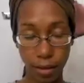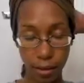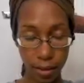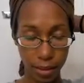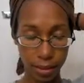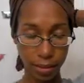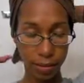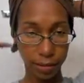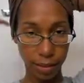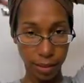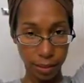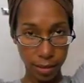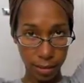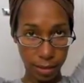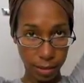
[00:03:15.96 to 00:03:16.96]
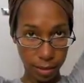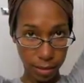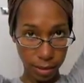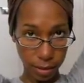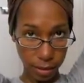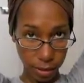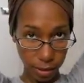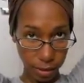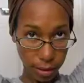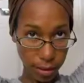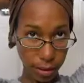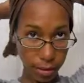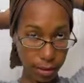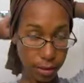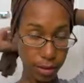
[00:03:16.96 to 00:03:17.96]
Okay, so then I just took the
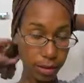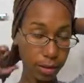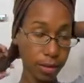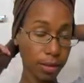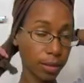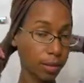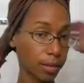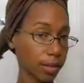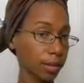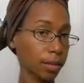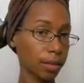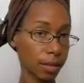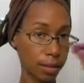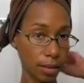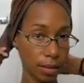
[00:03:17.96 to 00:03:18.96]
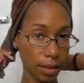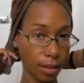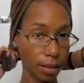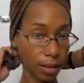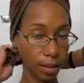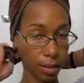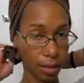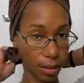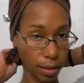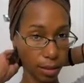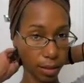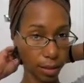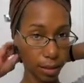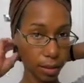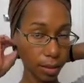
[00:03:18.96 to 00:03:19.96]
end and
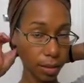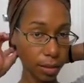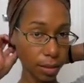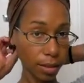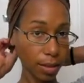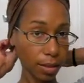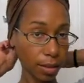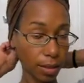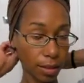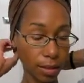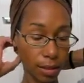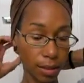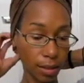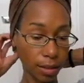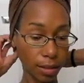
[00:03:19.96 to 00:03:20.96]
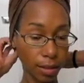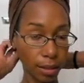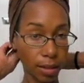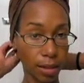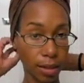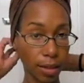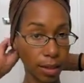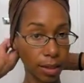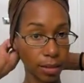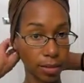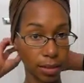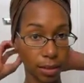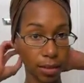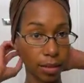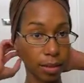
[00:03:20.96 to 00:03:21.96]
then I
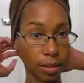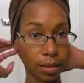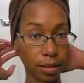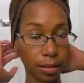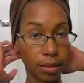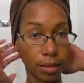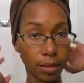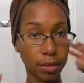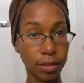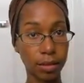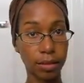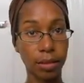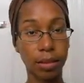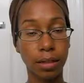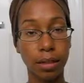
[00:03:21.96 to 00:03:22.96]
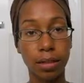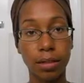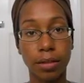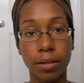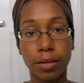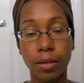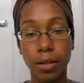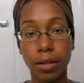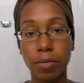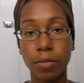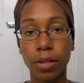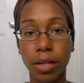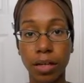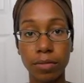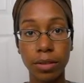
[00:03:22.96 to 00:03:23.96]
tuck it. So then
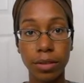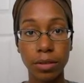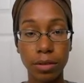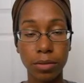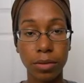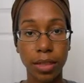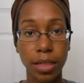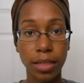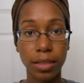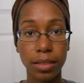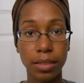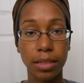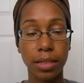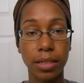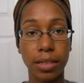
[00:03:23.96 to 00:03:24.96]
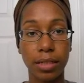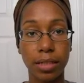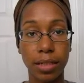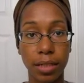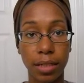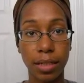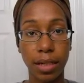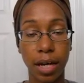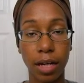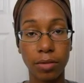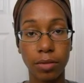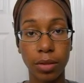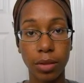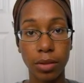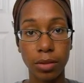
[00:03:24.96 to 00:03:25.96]
what I would do next is then I
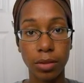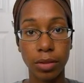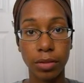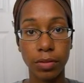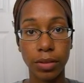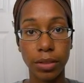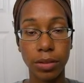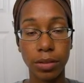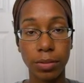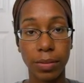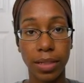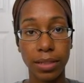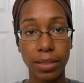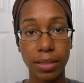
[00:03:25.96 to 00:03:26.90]
would go over to my